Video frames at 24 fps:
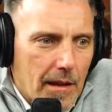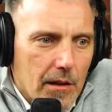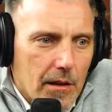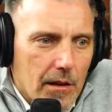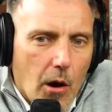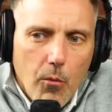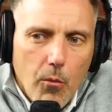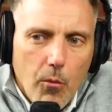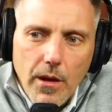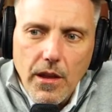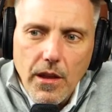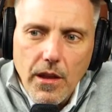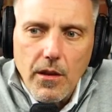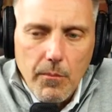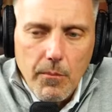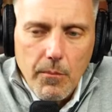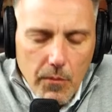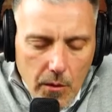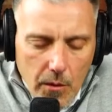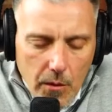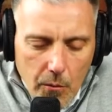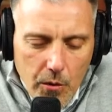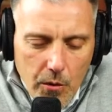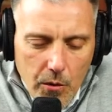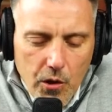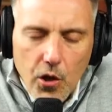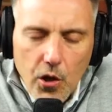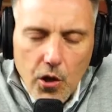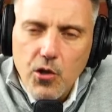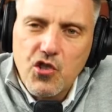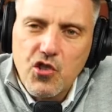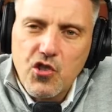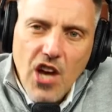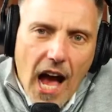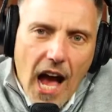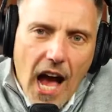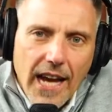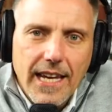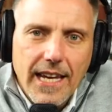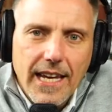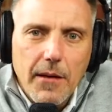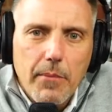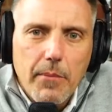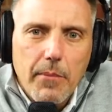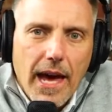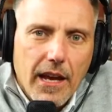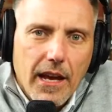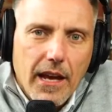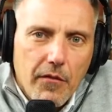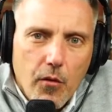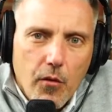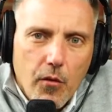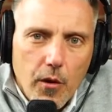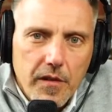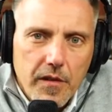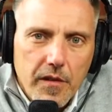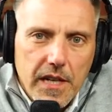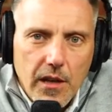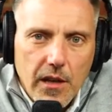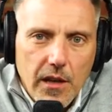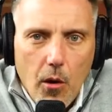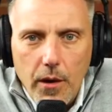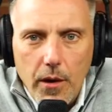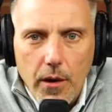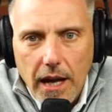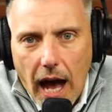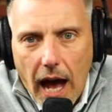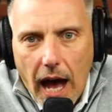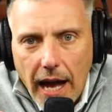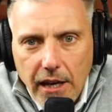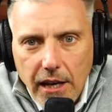you know you're jockeying back and forth saying okay